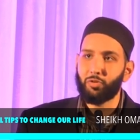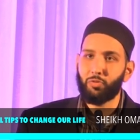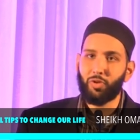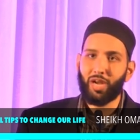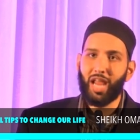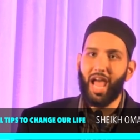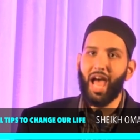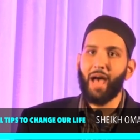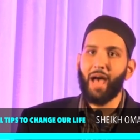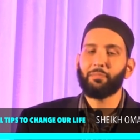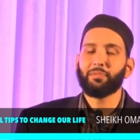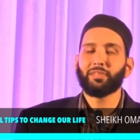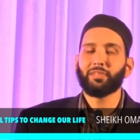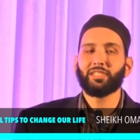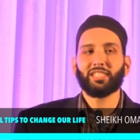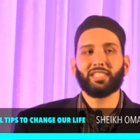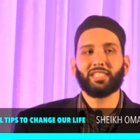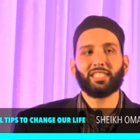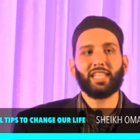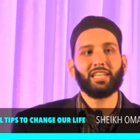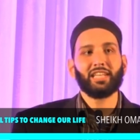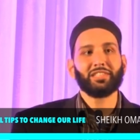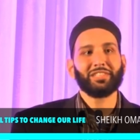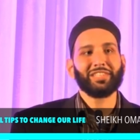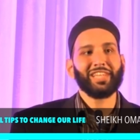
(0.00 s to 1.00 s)
What happens
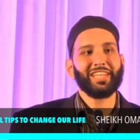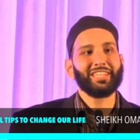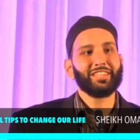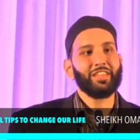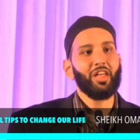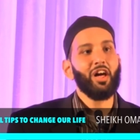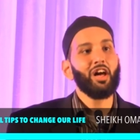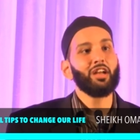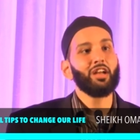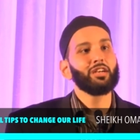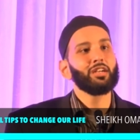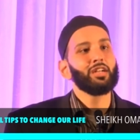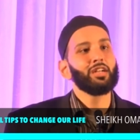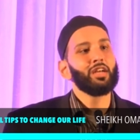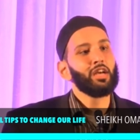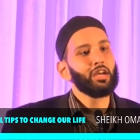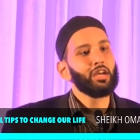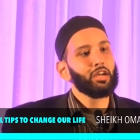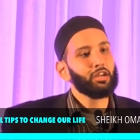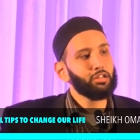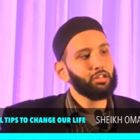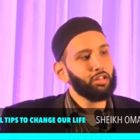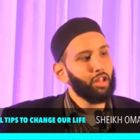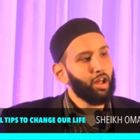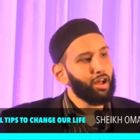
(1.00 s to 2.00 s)
is that shaitan
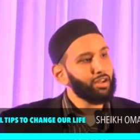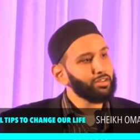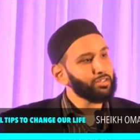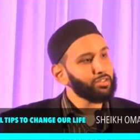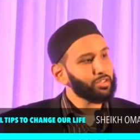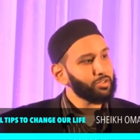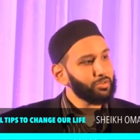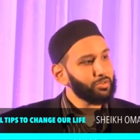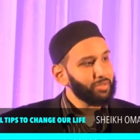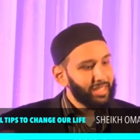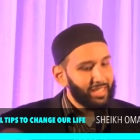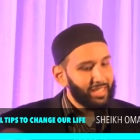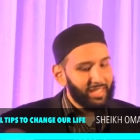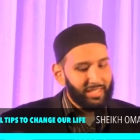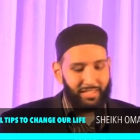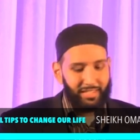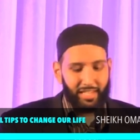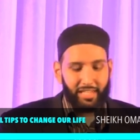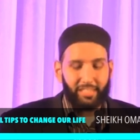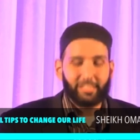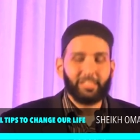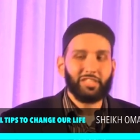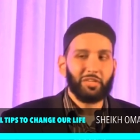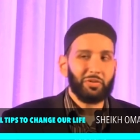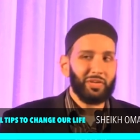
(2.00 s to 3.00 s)
claws you, he
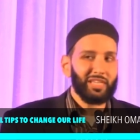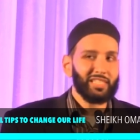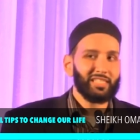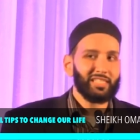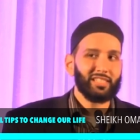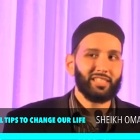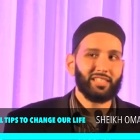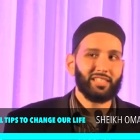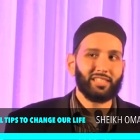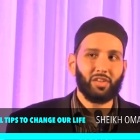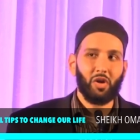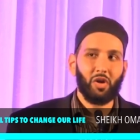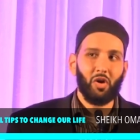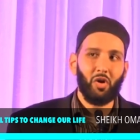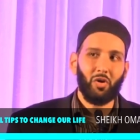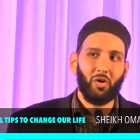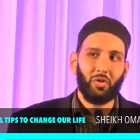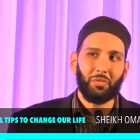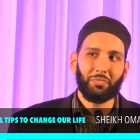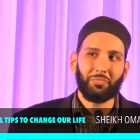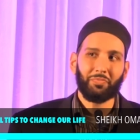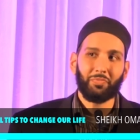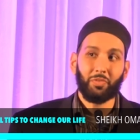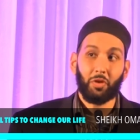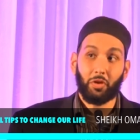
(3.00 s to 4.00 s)
digs you into this
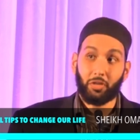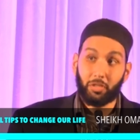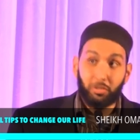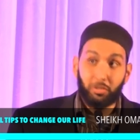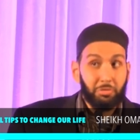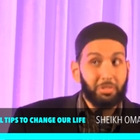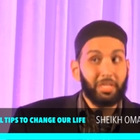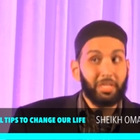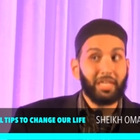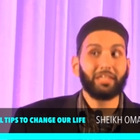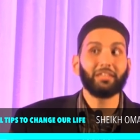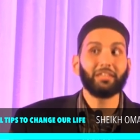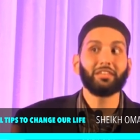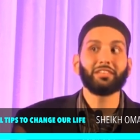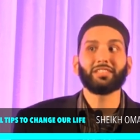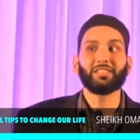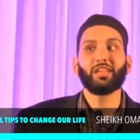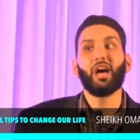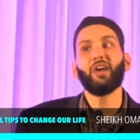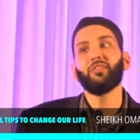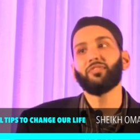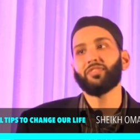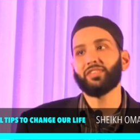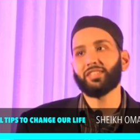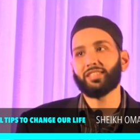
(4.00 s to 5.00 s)
hole, or you dig
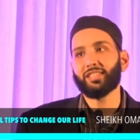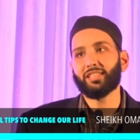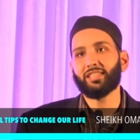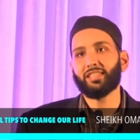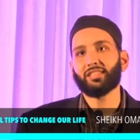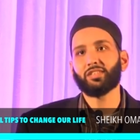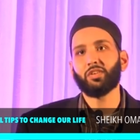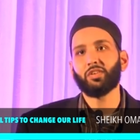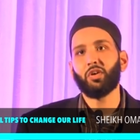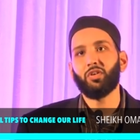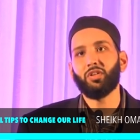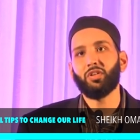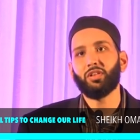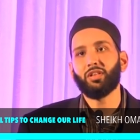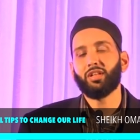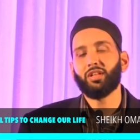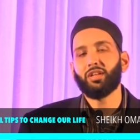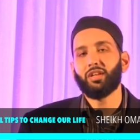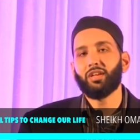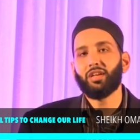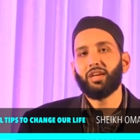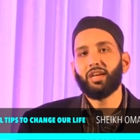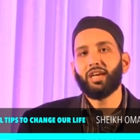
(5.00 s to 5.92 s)
yourself into this hole.